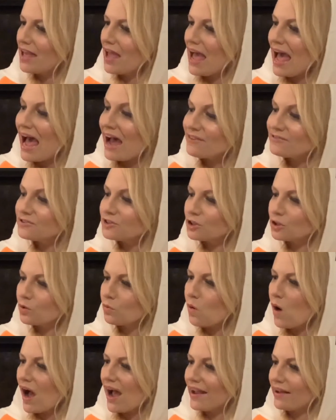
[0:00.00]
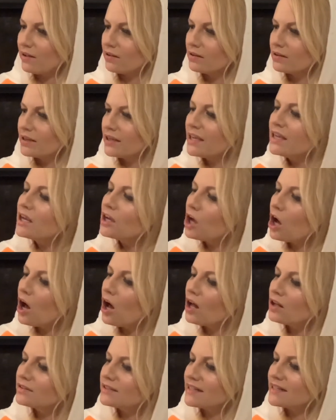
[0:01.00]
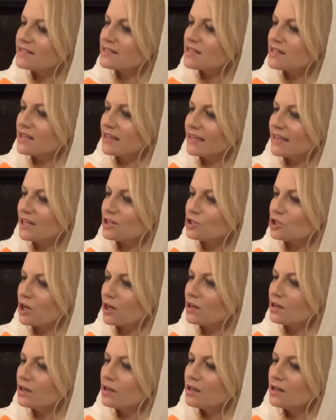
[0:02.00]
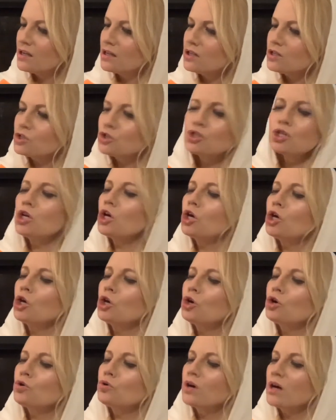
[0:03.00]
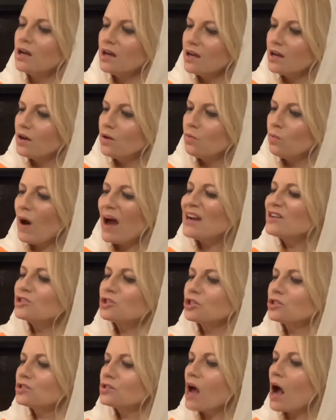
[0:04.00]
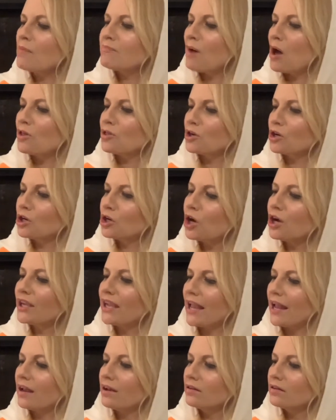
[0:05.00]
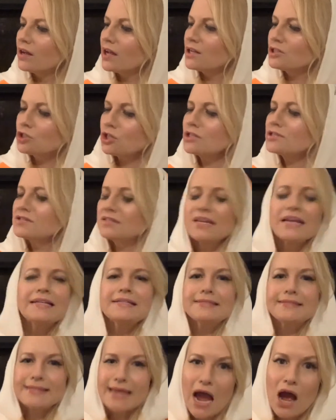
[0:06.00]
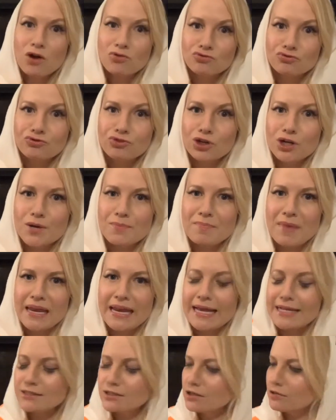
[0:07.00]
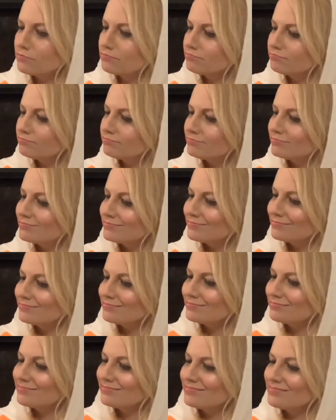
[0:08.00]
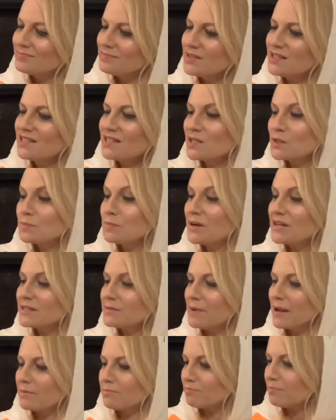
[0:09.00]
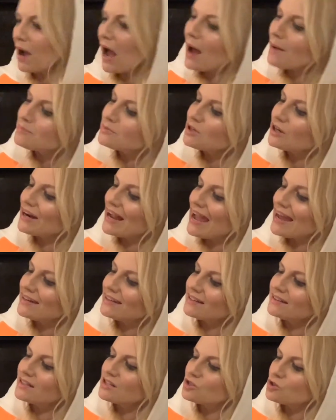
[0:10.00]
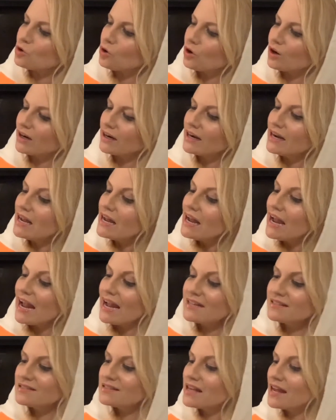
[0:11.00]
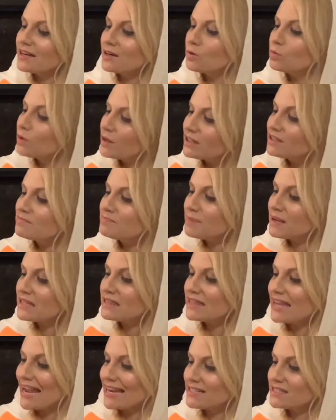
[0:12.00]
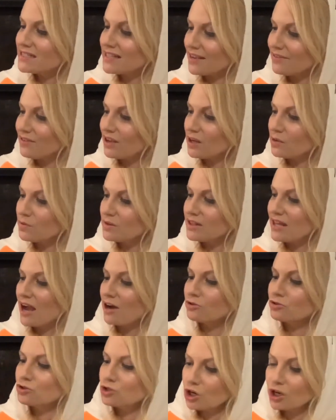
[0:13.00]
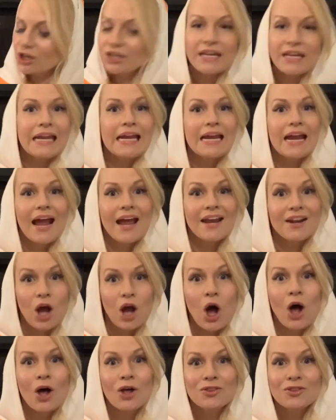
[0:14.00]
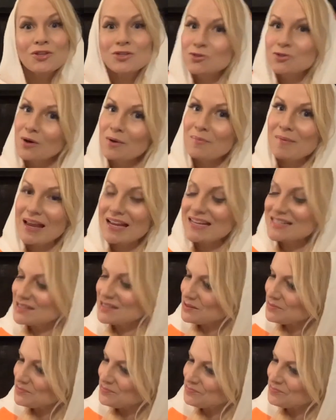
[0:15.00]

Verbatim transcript: After a while, he called into the kitchen. Sue, why don't you stop all the cooking and just sit down for a minute? Mrs. Brisbane popped her head in the door and said it wouldn't be Thanksgiving without turkey and all the trimmings.